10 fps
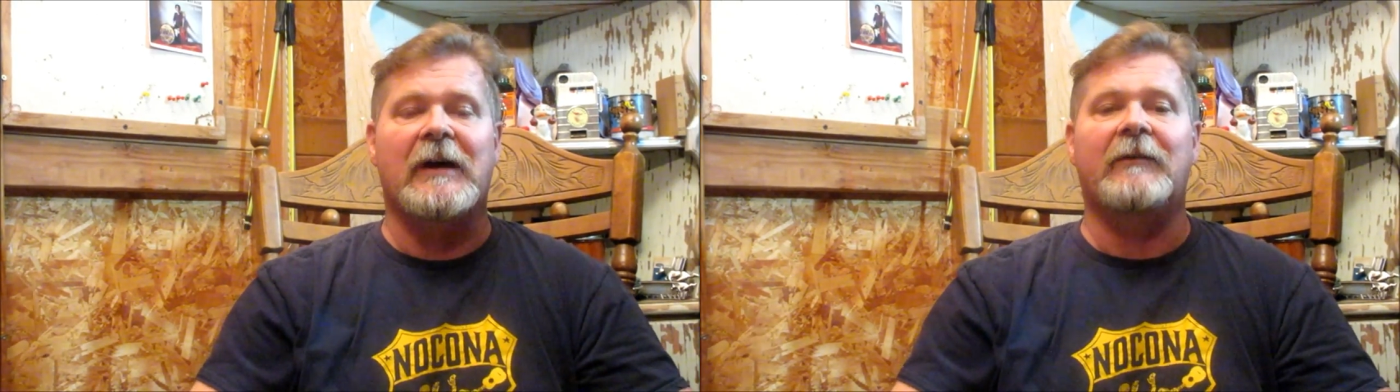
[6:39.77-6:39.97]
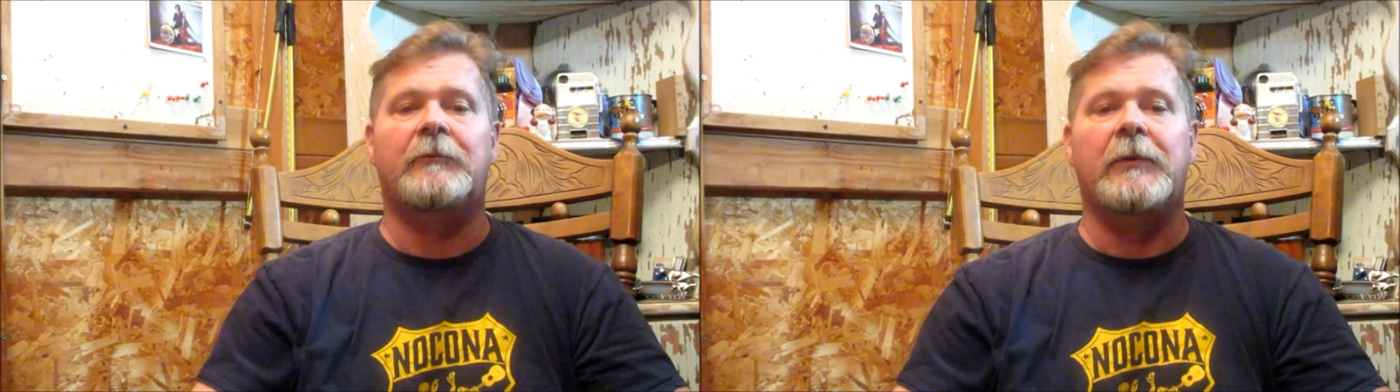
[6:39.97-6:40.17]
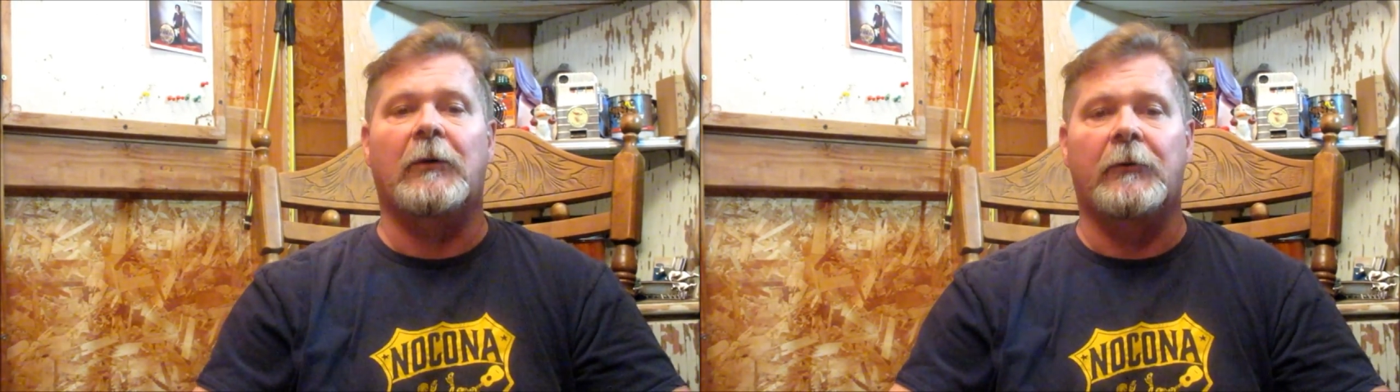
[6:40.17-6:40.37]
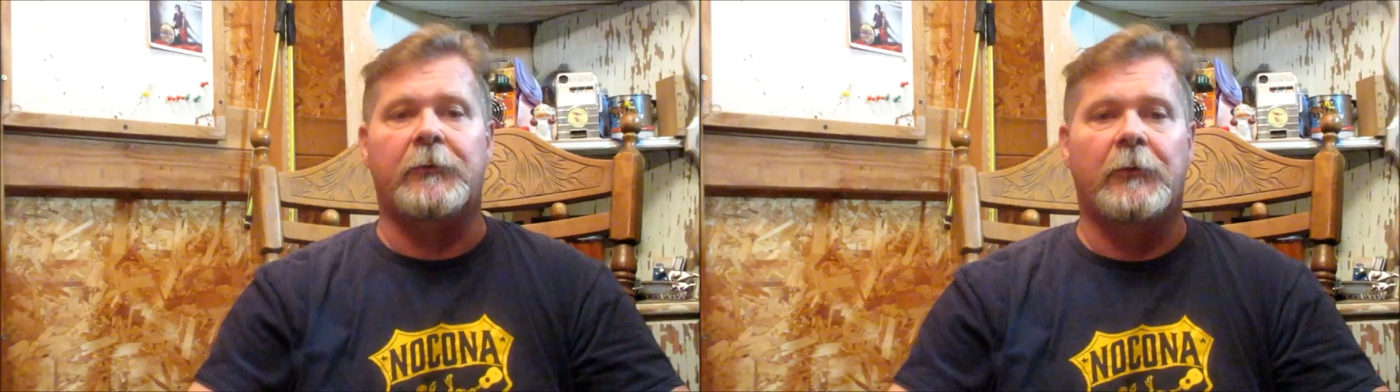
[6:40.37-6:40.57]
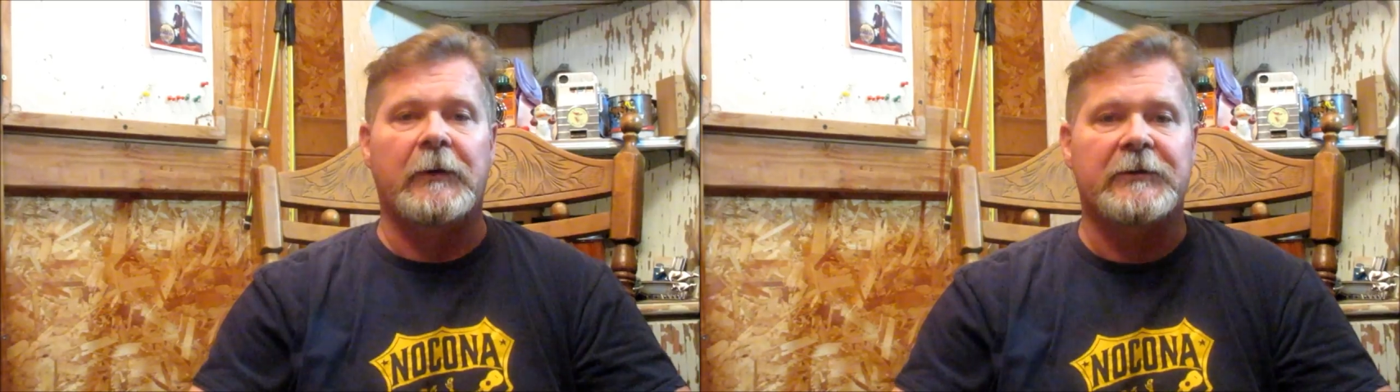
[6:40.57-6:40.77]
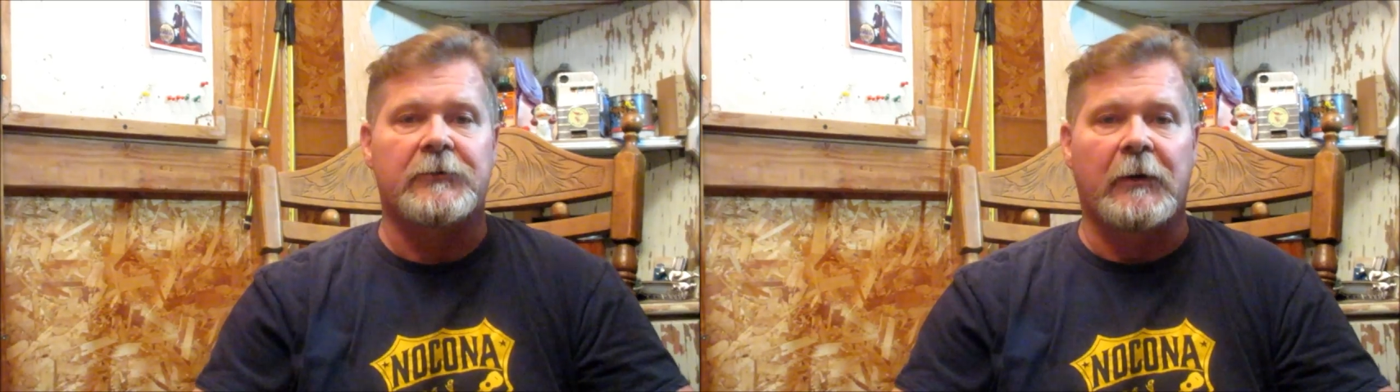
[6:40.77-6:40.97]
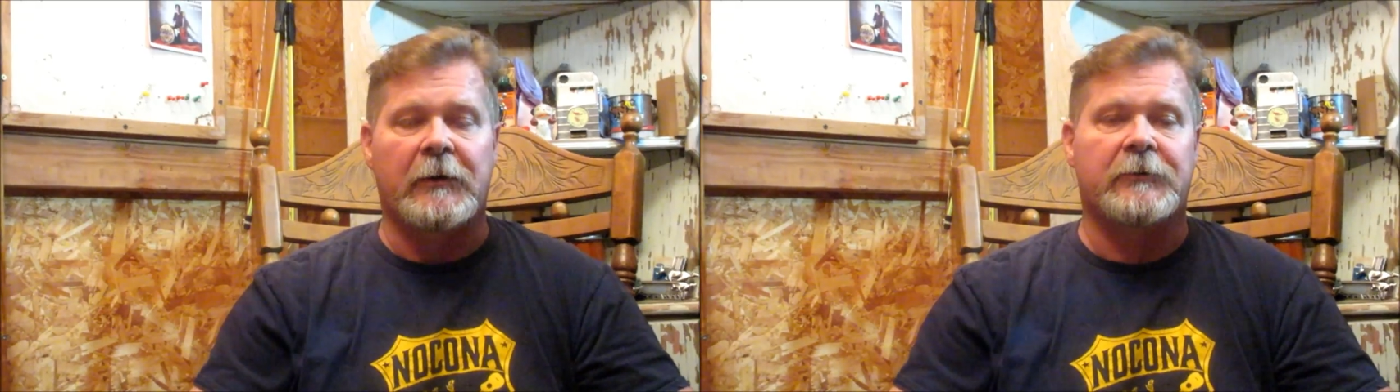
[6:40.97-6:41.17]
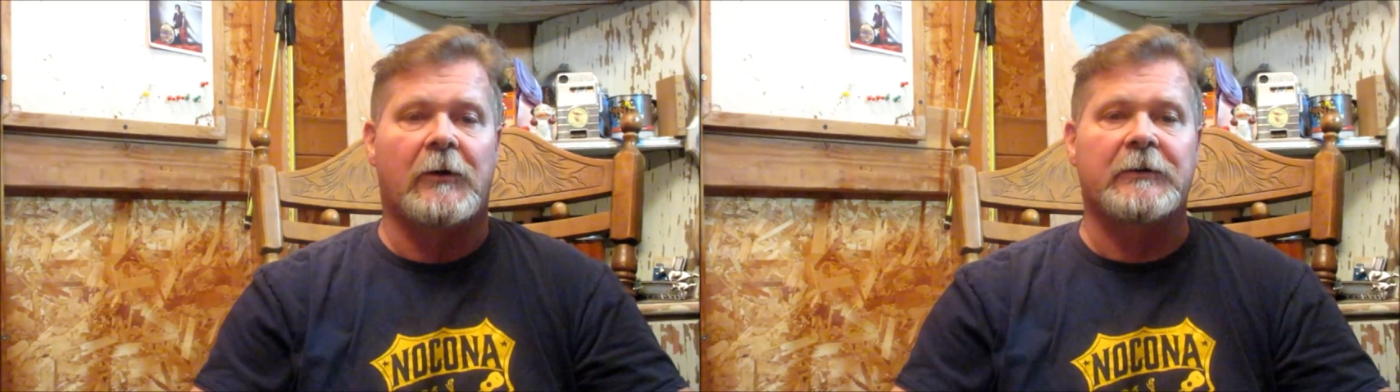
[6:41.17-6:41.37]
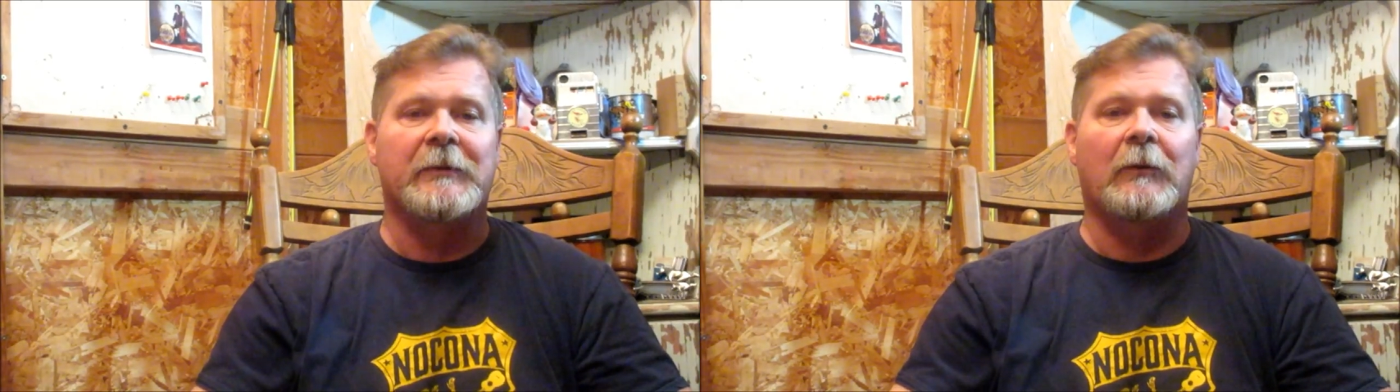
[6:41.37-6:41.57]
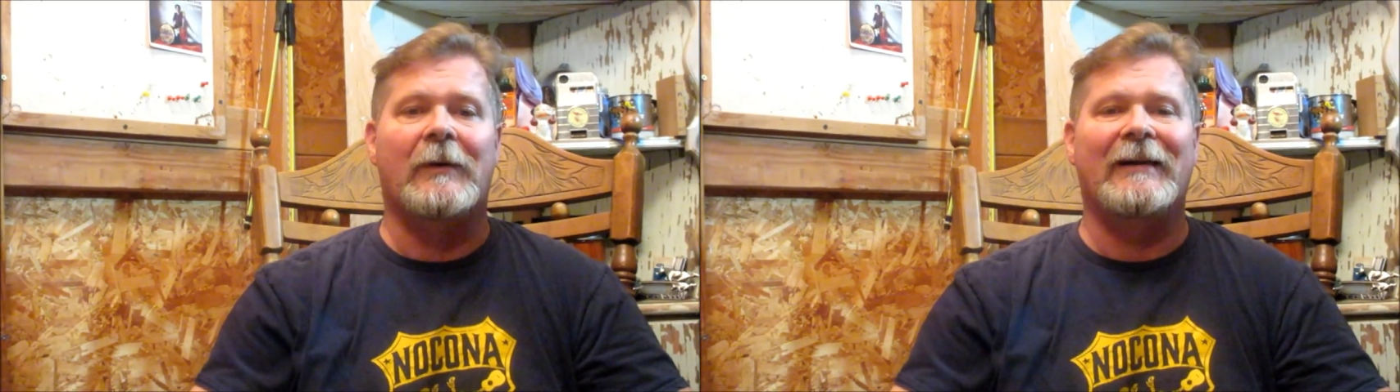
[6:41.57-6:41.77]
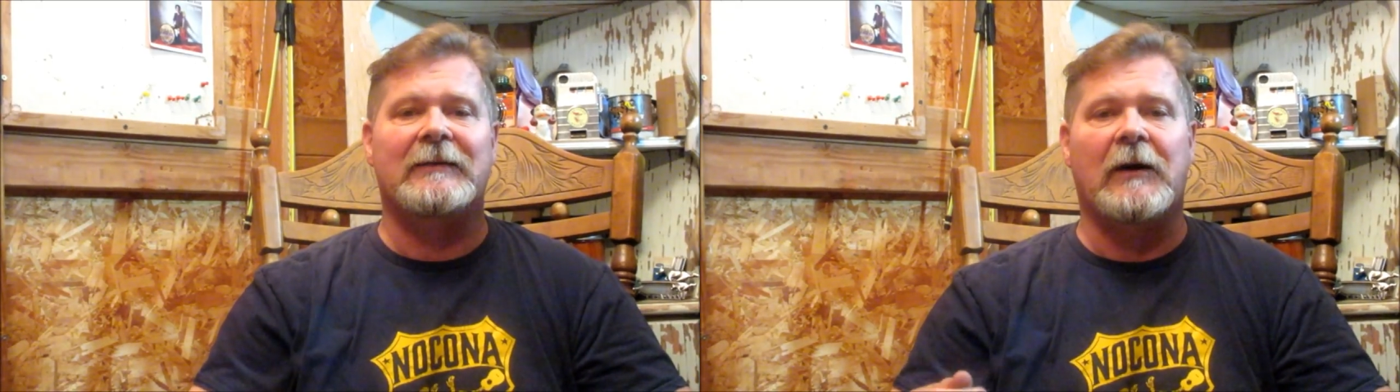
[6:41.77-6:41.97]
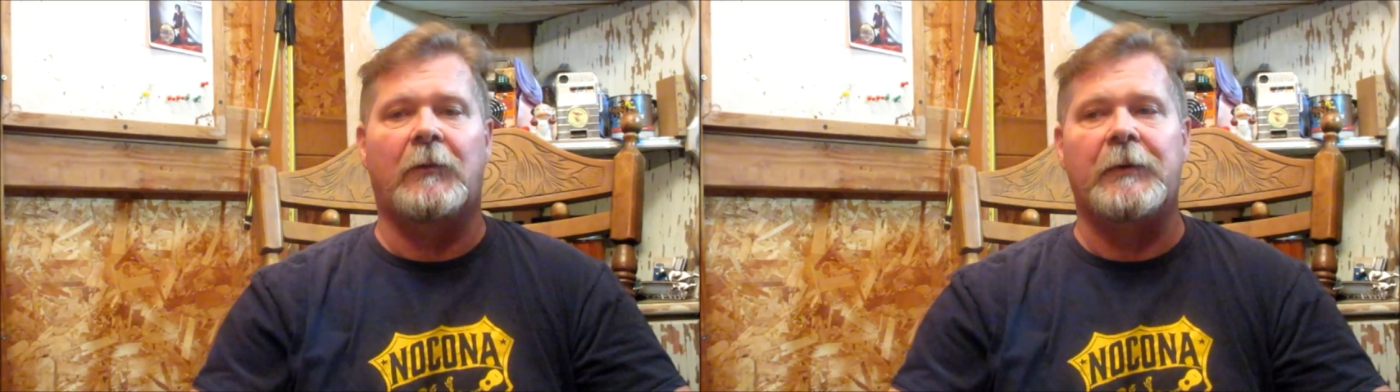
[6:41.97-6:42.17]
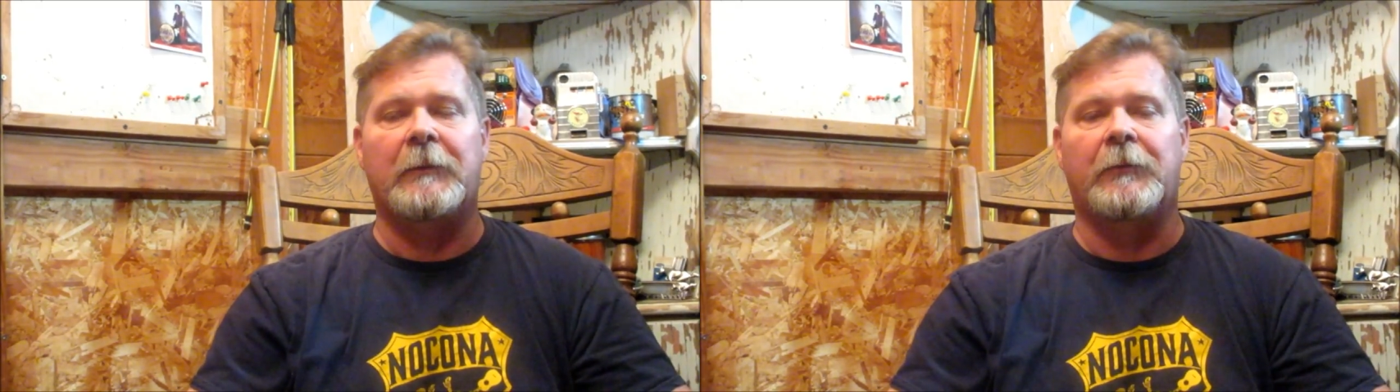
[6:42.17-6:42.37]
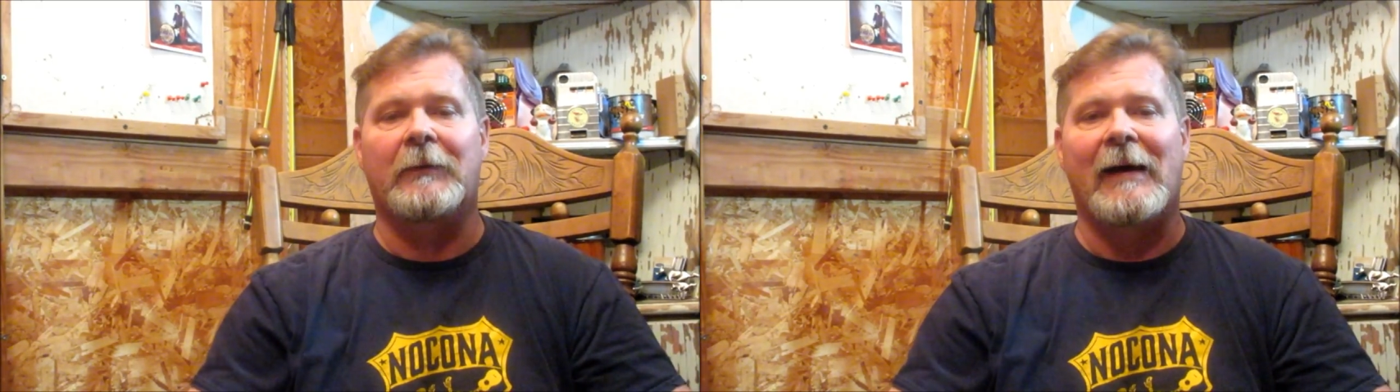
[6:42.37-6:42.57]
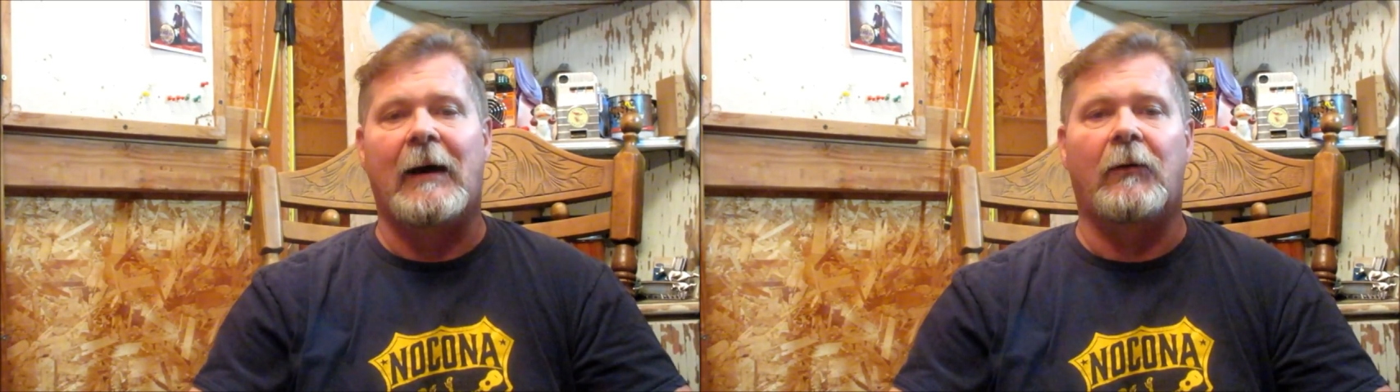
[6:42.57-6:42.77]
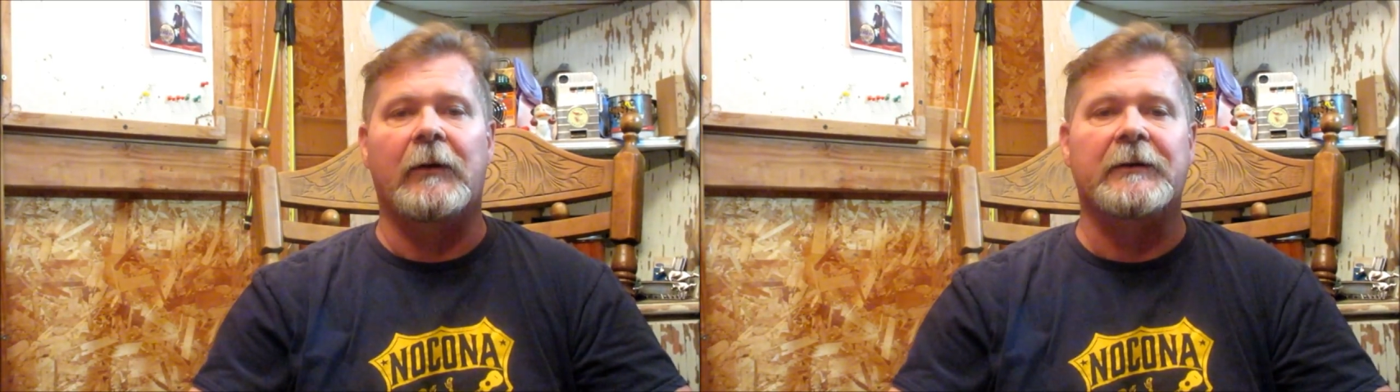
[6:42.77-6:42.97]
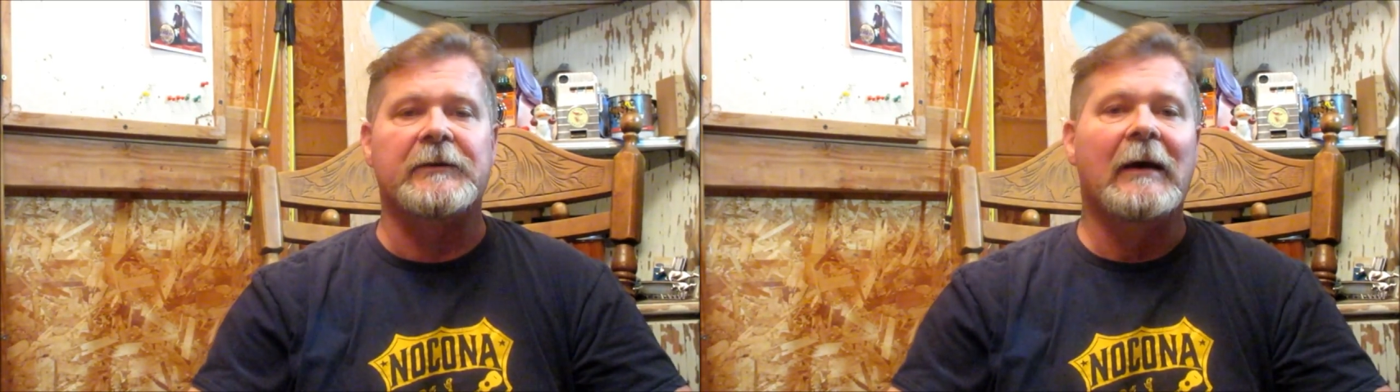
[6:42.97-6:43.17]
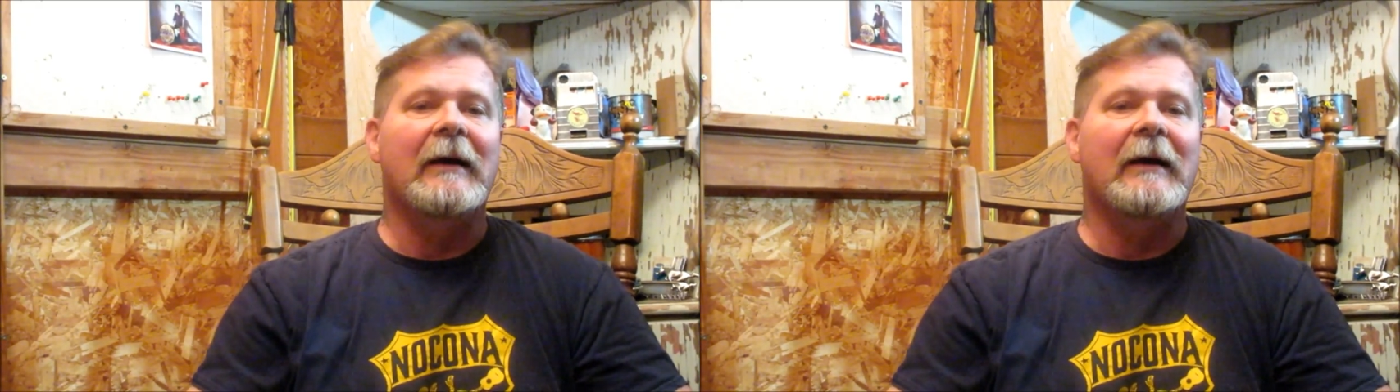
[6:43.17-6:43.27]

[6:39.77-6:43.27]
I've built three-string guitars, but what I tell people now is,